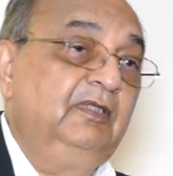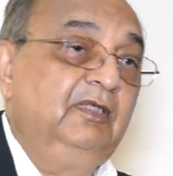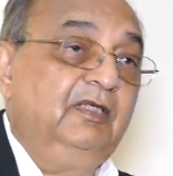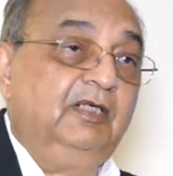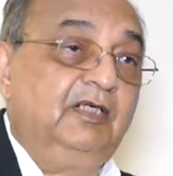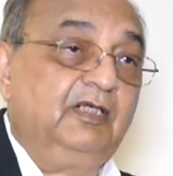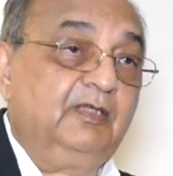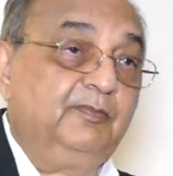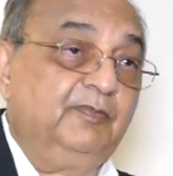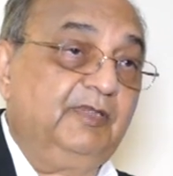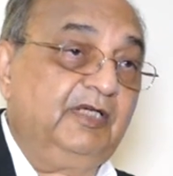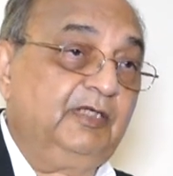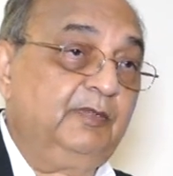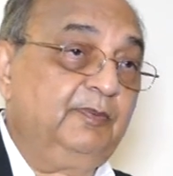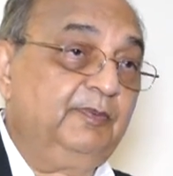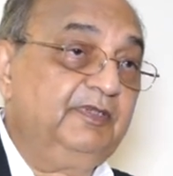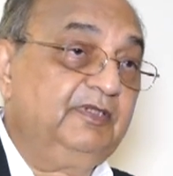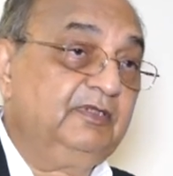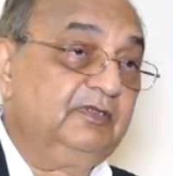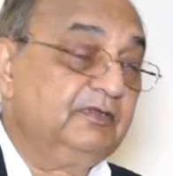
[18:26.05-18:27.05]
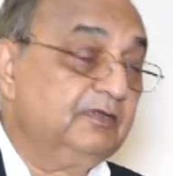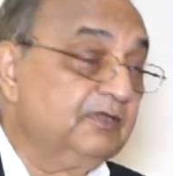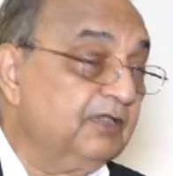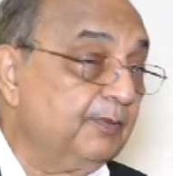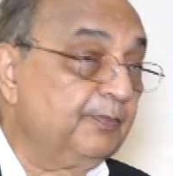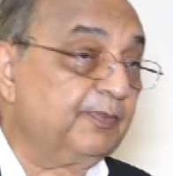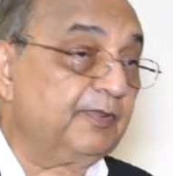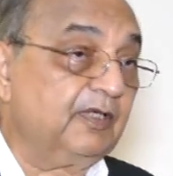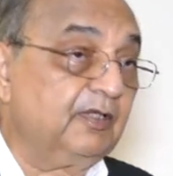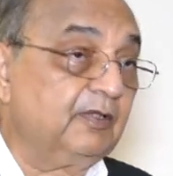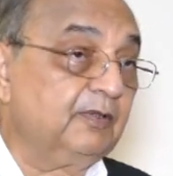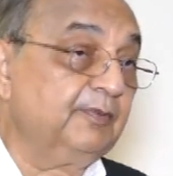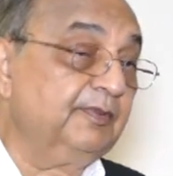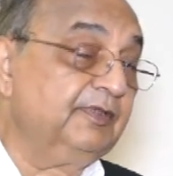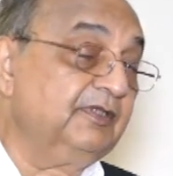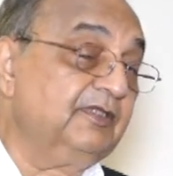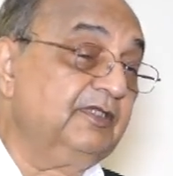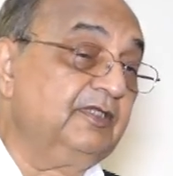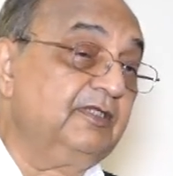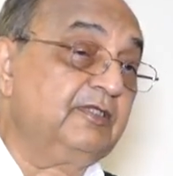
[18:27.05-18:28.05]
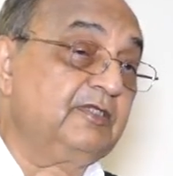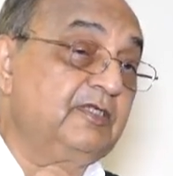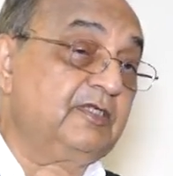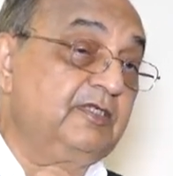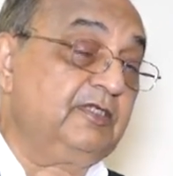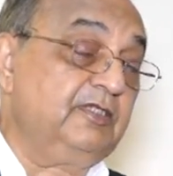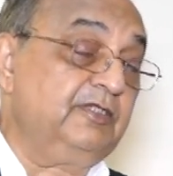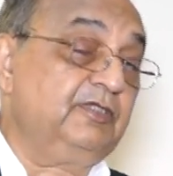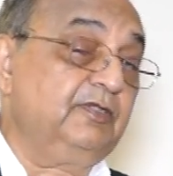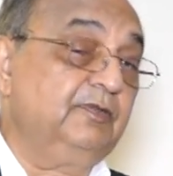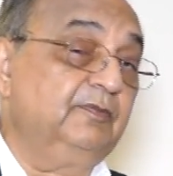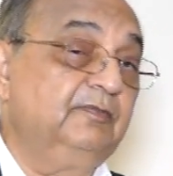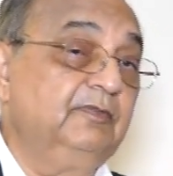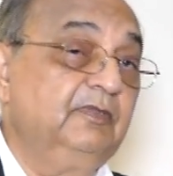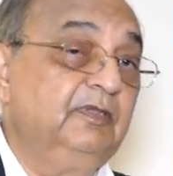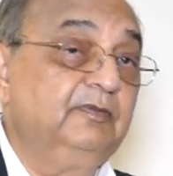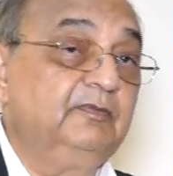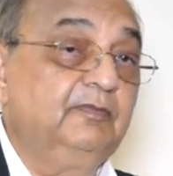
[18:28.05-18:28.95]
or might be the problem in the interstitium.